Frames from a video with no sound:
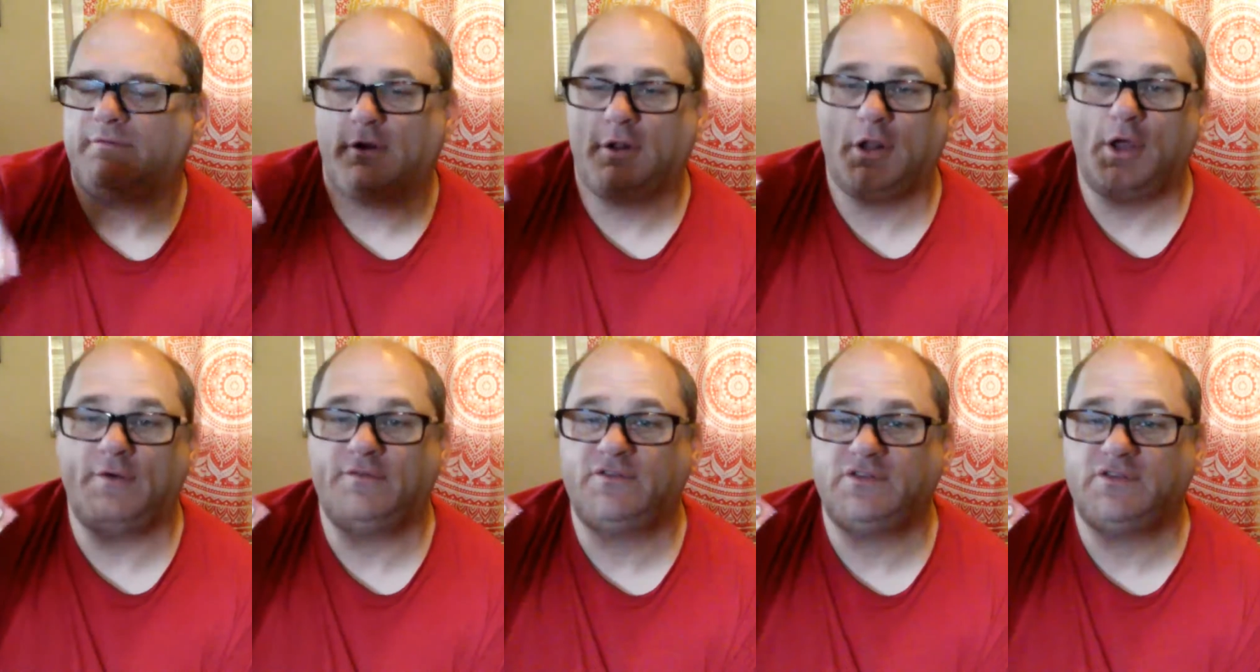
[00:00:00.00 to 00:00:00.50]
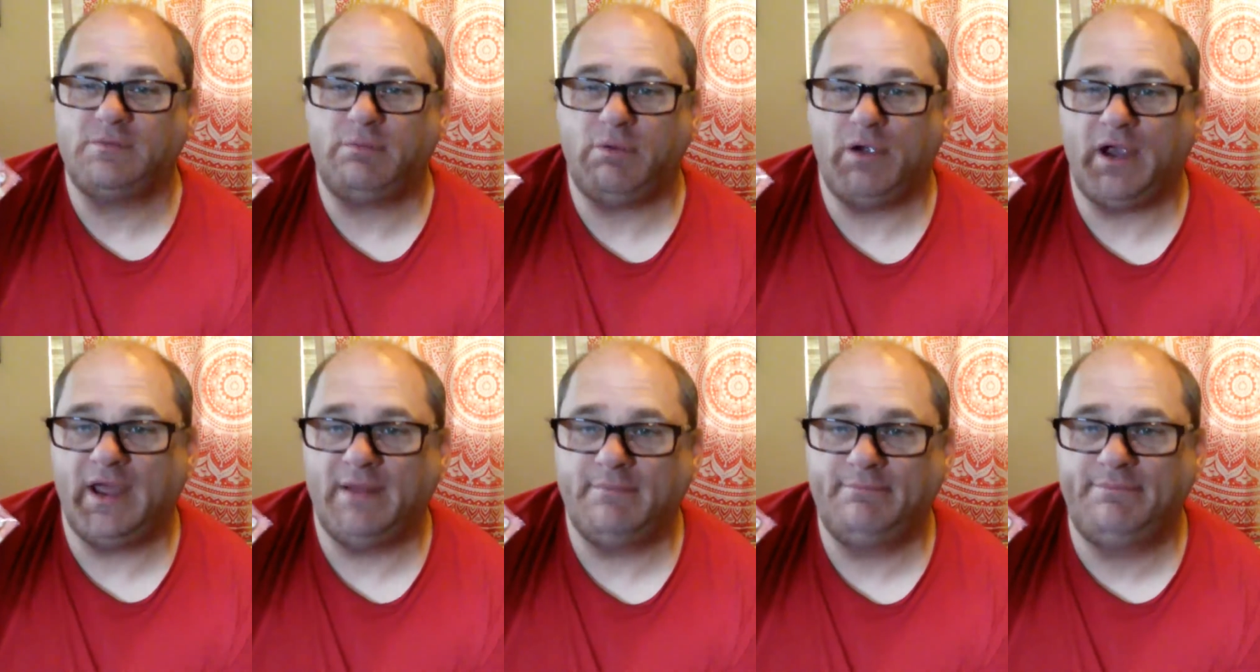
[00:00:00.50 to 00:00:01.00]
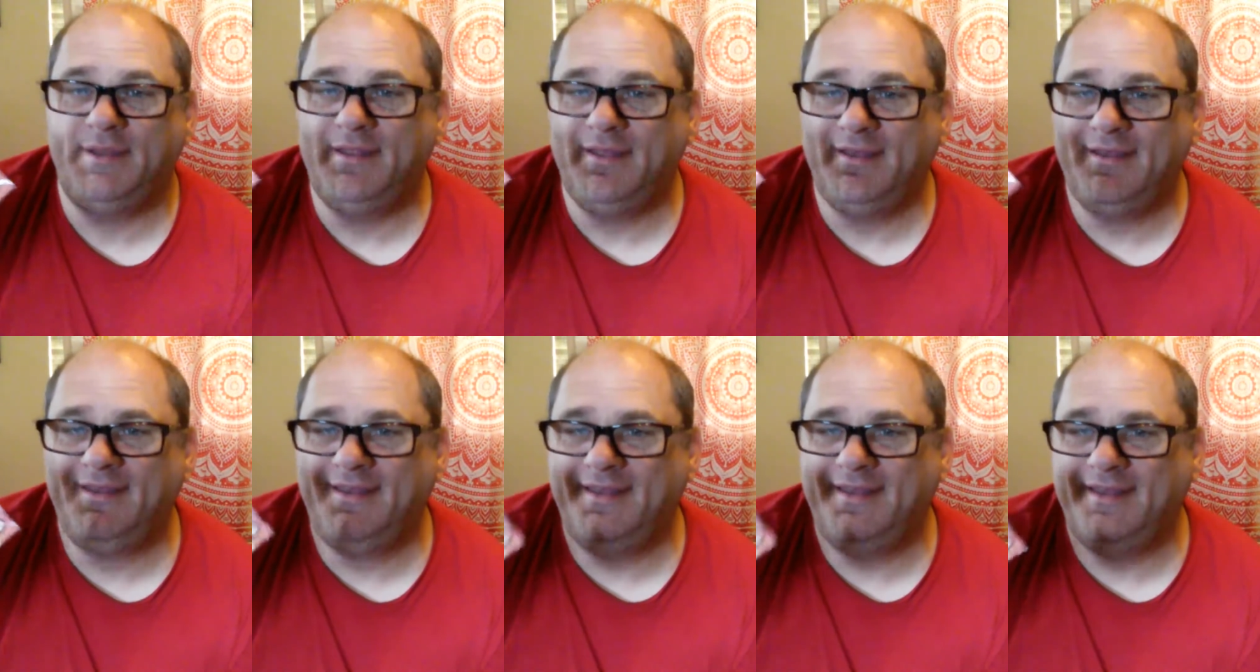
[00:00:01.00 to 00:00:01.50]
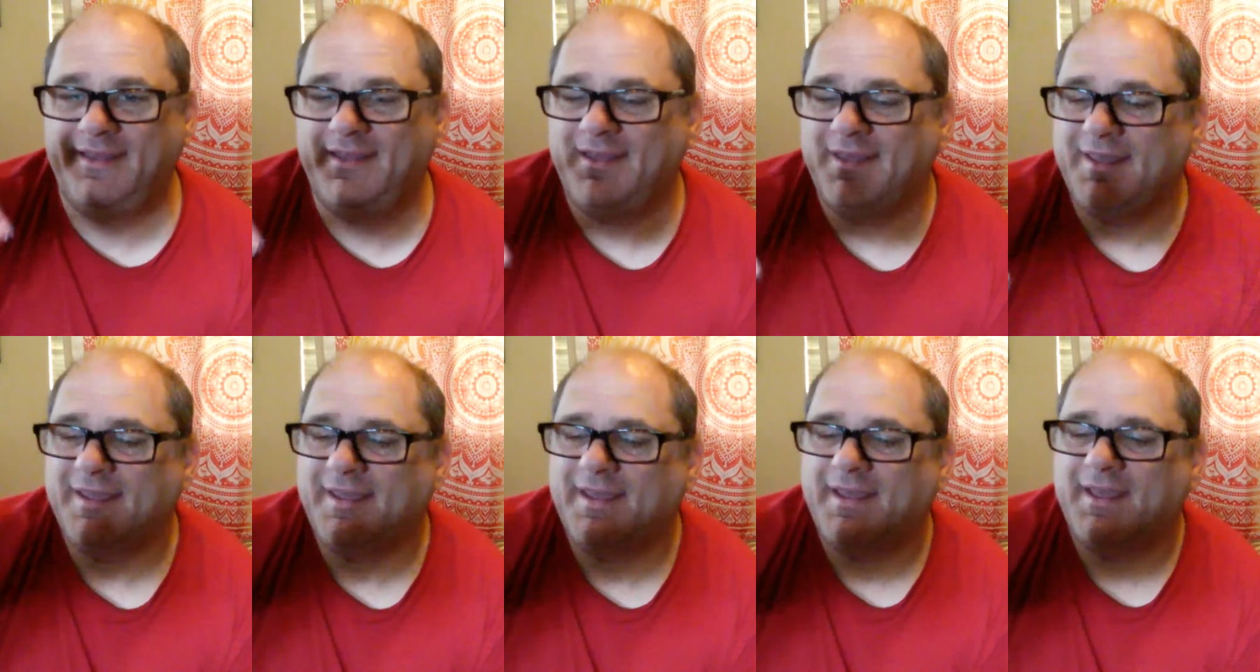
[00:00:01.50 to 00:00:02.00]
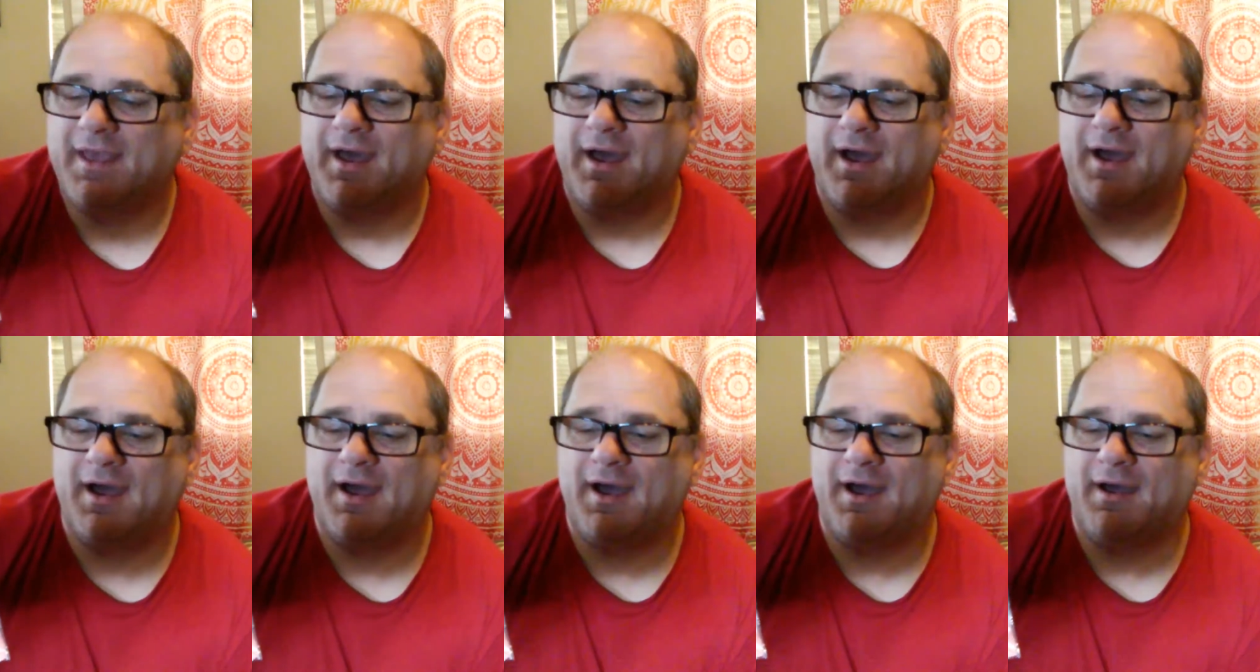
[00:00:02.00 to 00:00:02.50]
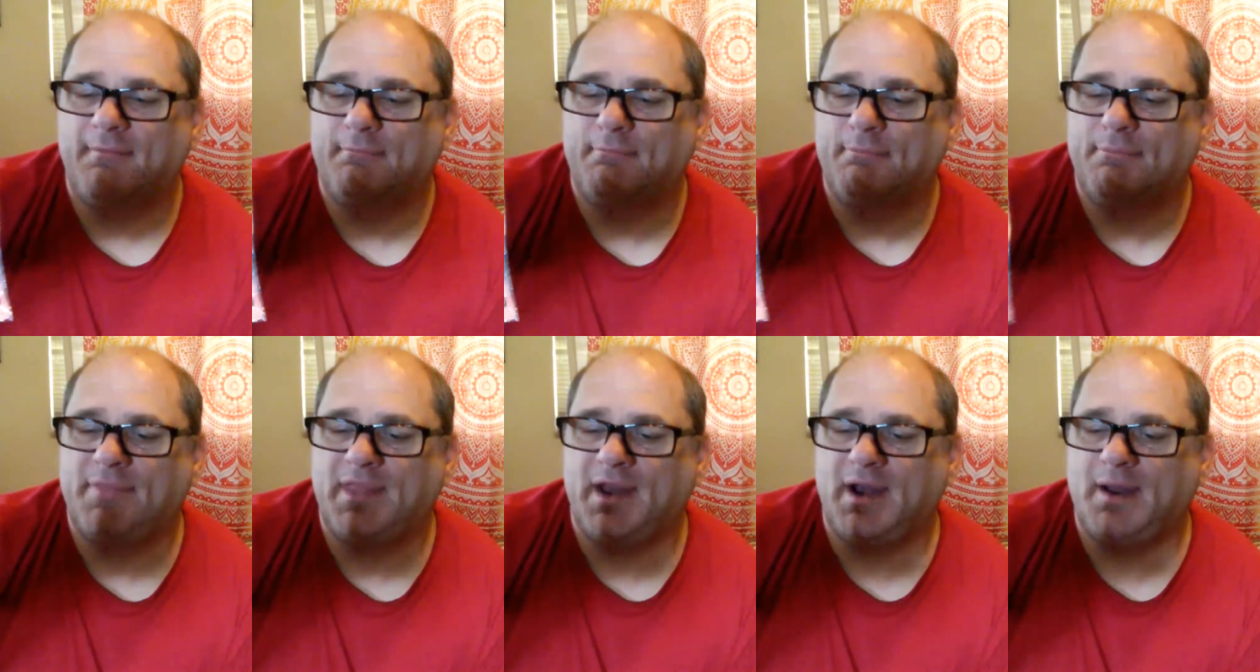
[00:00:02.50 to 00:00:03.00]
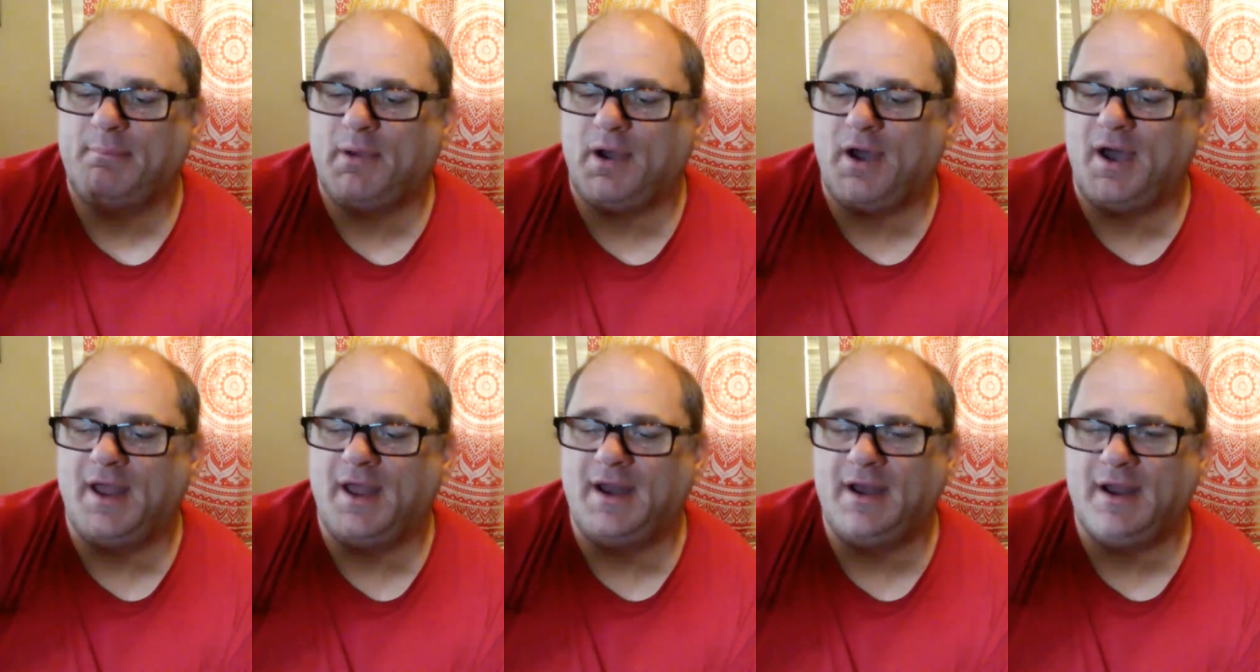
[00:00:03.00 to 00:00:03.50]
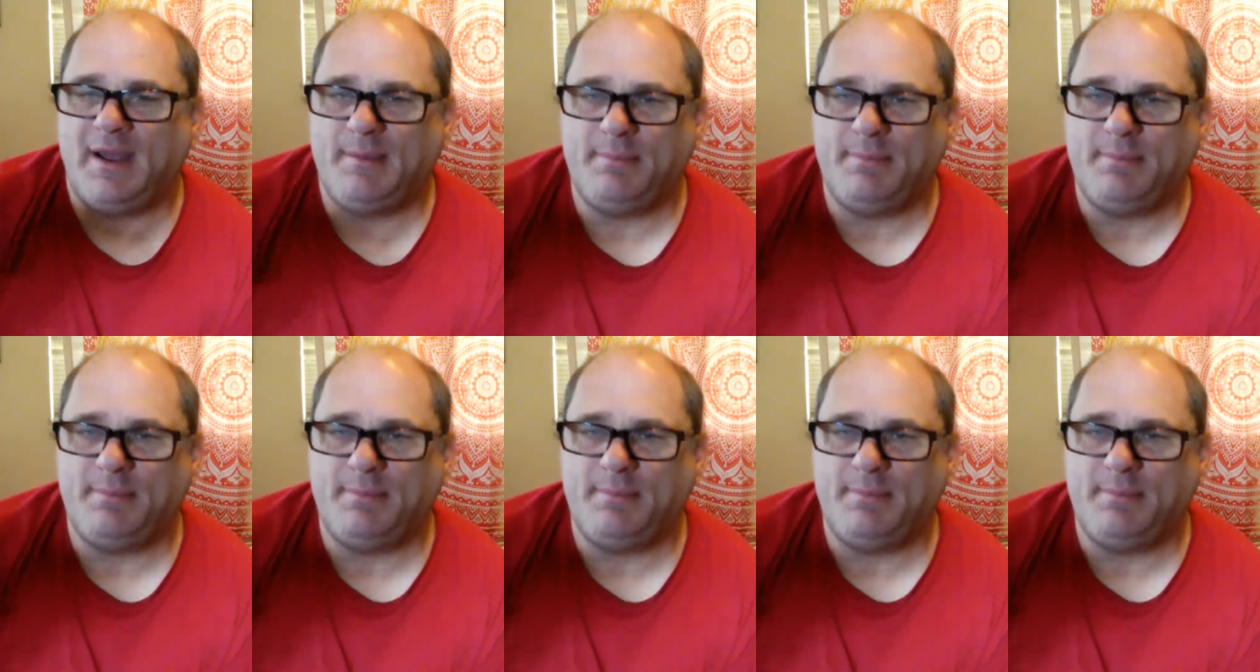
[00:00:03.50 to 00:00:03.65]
for loaves of bread that I bought.